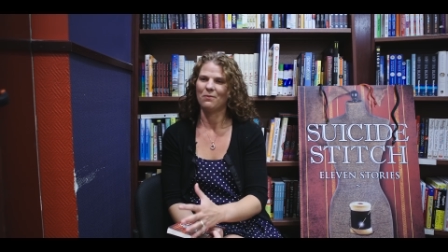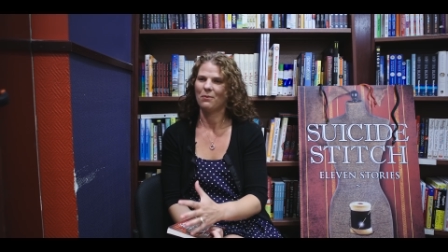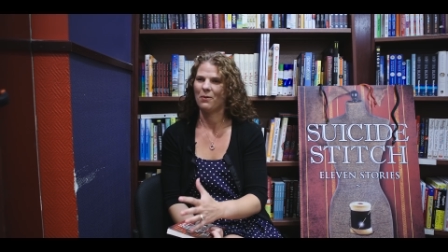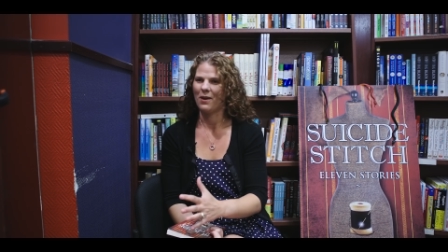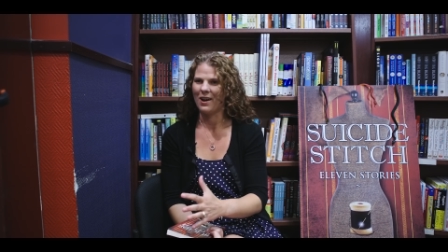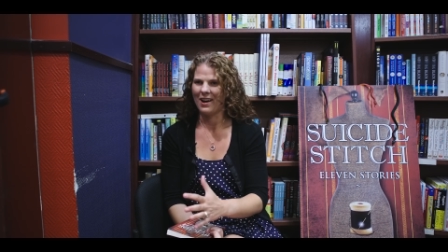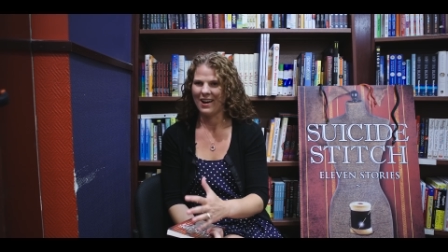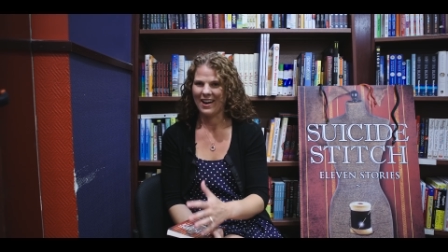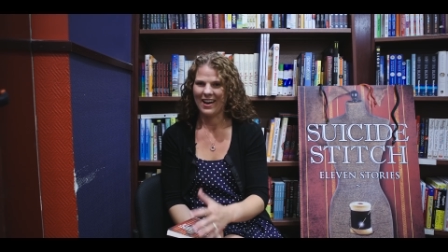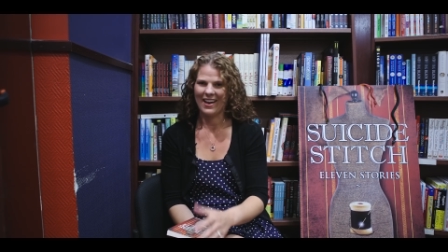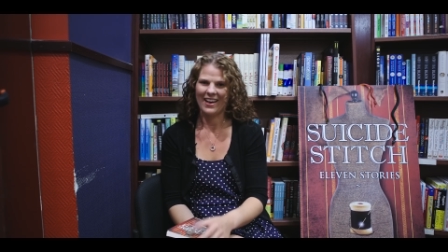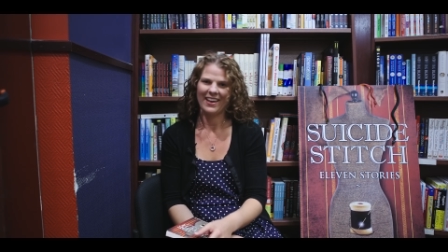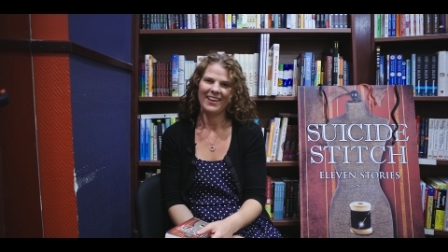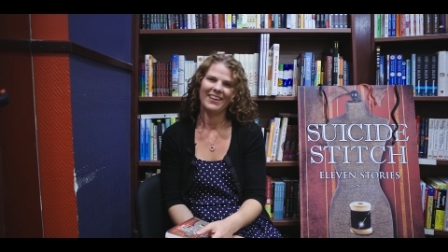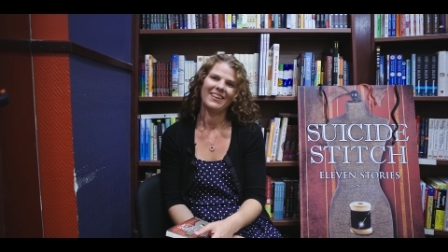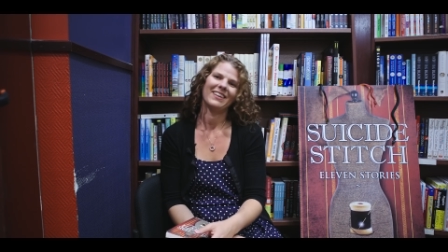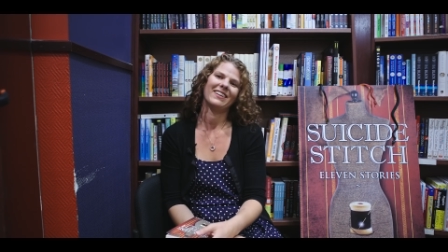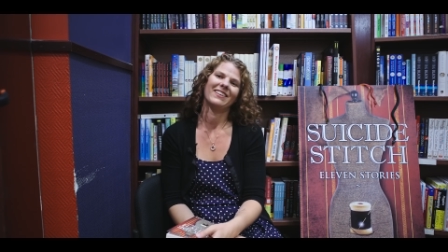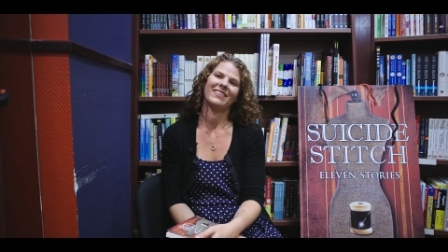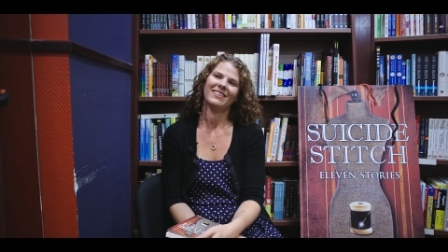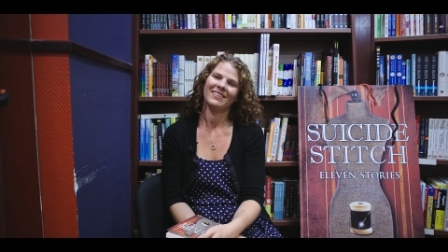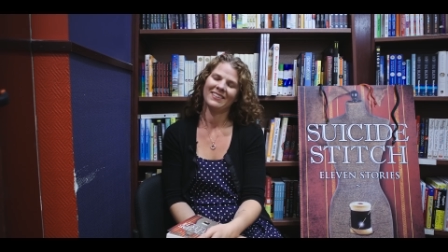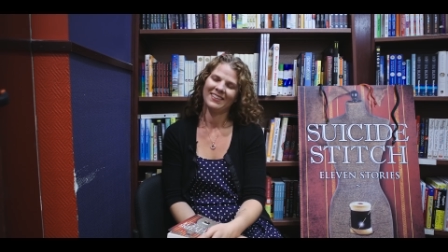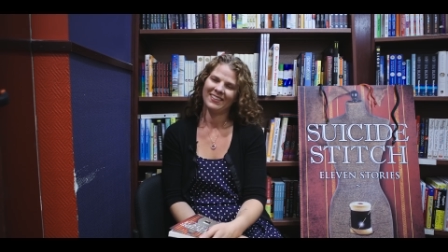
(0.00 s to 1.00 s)
why
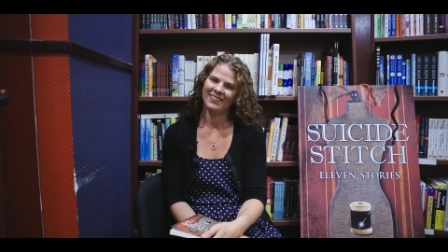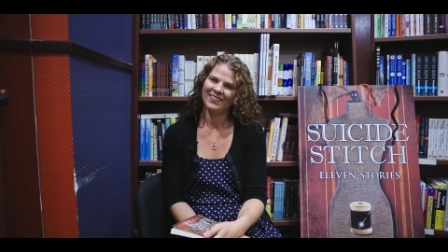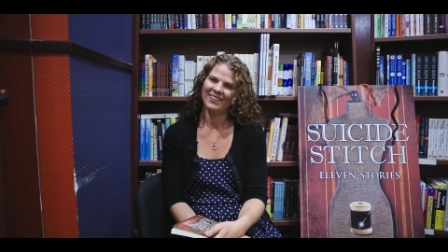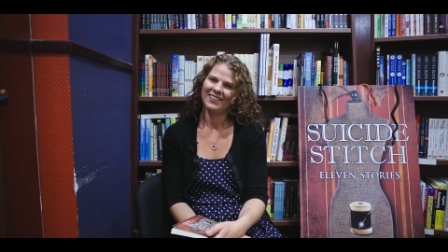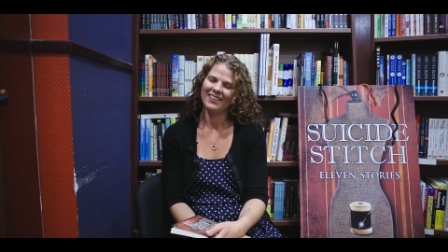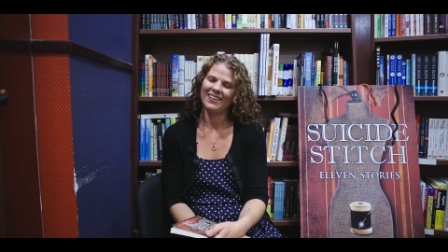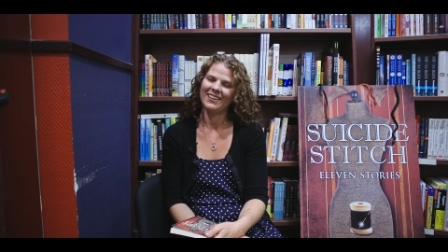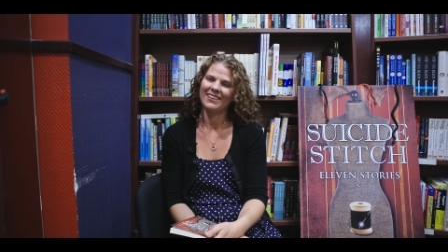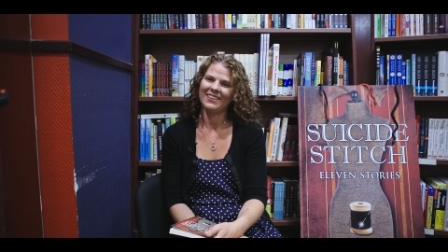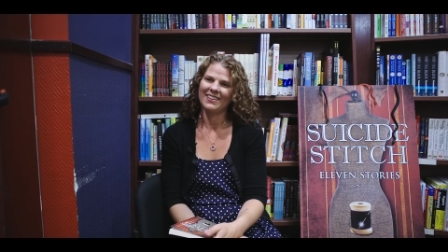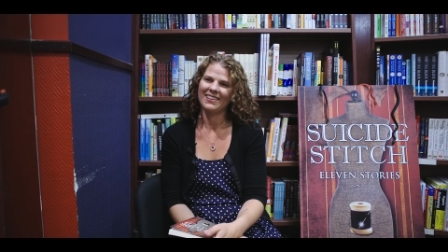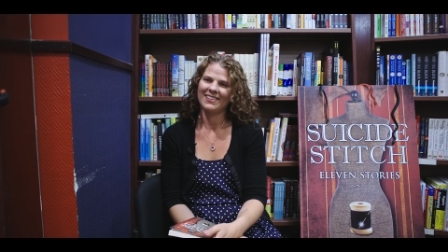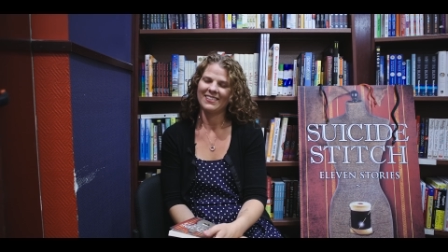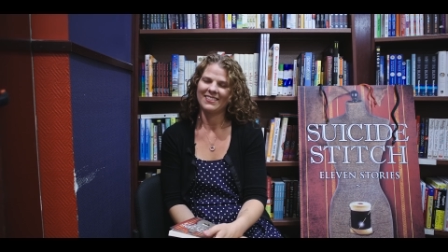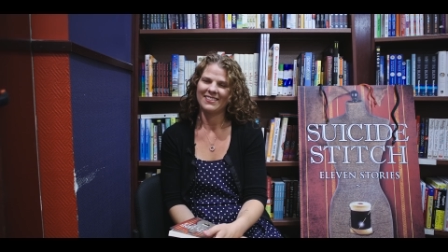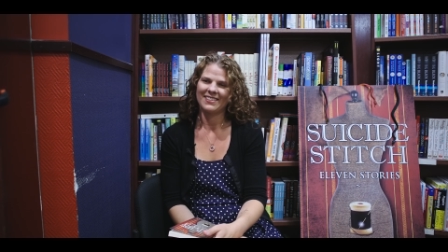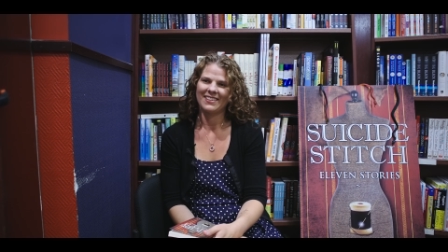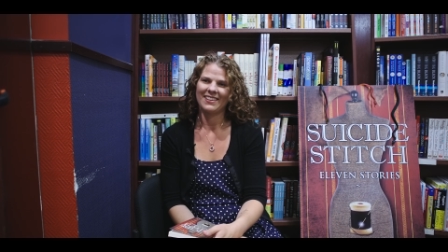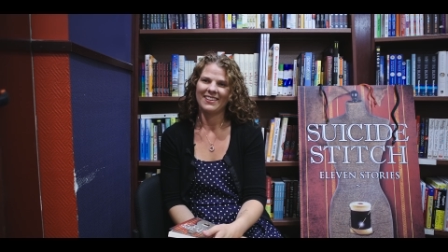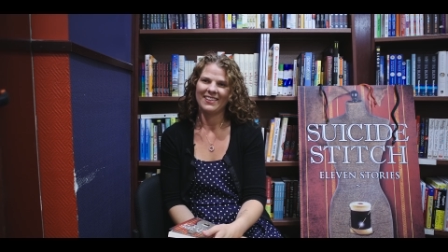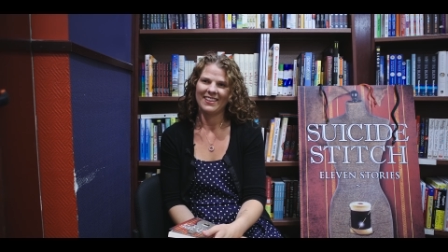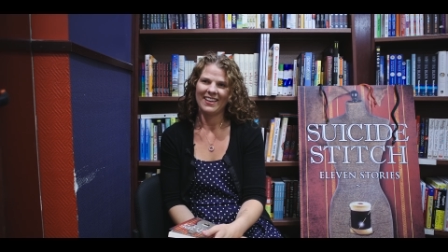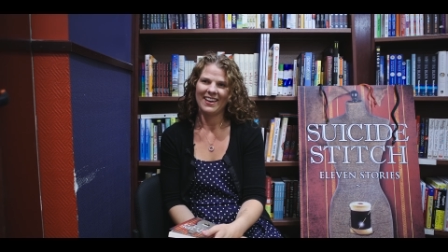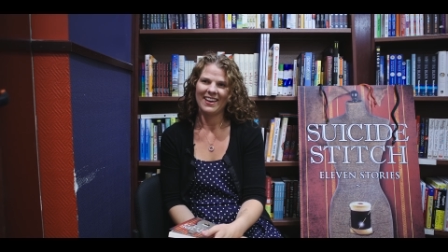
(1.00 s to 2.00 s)
and things
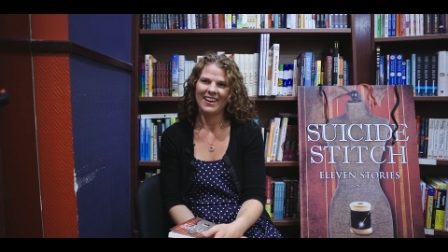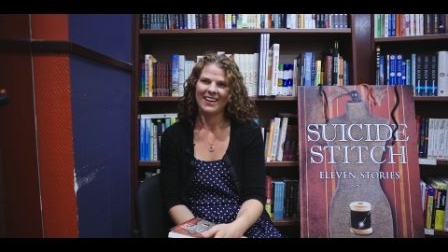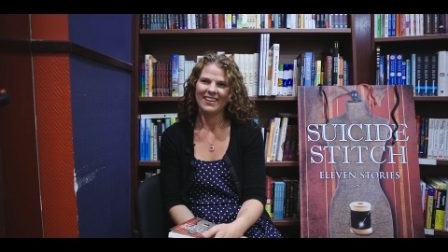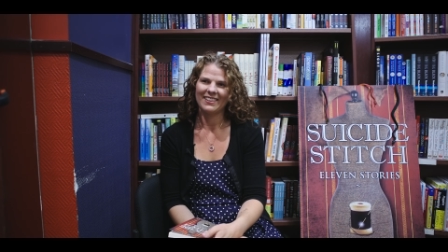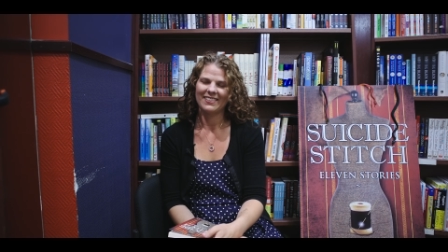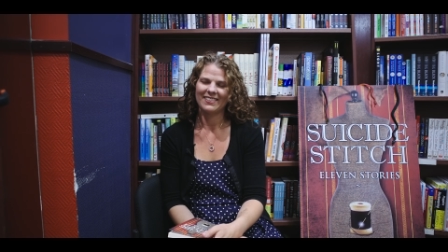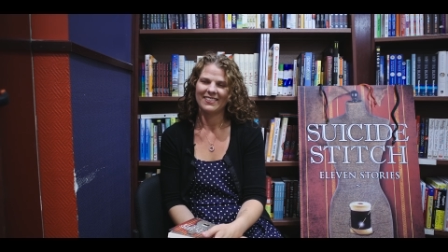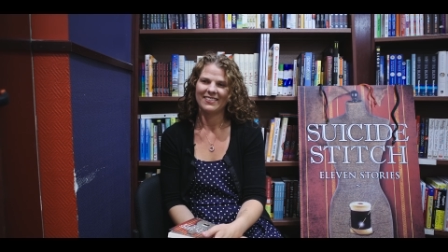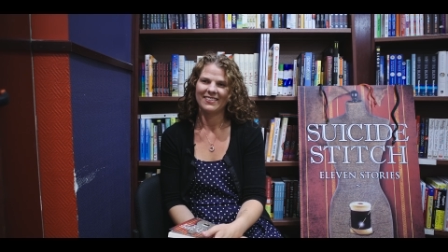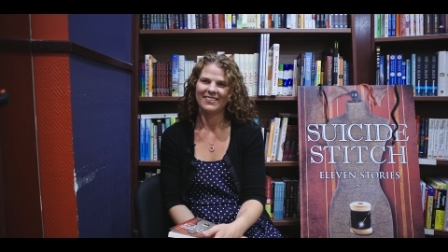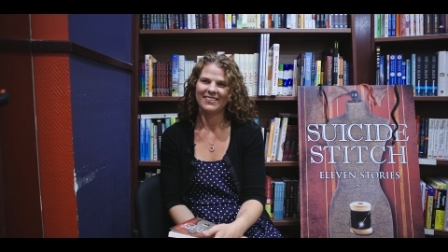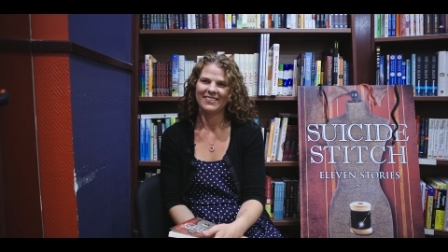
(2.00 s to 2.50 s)
like that.